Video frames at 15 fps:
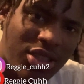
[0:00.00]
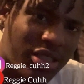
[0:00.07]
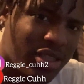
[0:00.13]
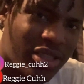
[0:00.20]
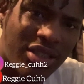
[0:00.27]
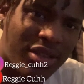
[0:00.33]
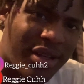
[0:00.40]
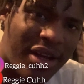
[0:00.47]
shit
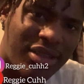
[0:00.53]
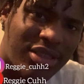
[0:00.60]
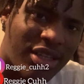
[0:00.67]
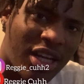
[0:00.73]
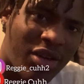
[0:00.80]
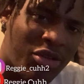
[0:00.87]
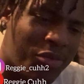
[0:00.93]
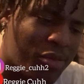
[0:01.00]
is not
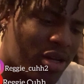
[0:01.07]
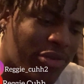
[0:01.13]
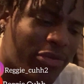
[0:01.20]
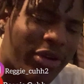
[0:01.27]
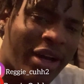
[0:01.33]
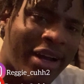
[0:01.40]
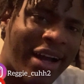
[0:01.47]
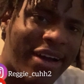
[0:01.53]
scary.
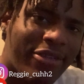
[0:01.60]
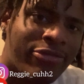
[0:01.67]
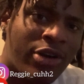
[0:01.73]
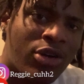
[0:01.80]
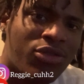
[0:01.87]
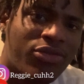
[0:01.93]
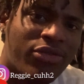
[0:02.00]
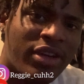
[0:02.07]
Motherfucker got
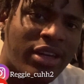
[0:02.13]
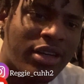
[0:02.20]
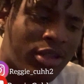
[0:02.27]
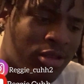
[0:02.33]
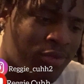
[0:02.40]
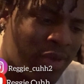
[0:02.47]
4 fingers.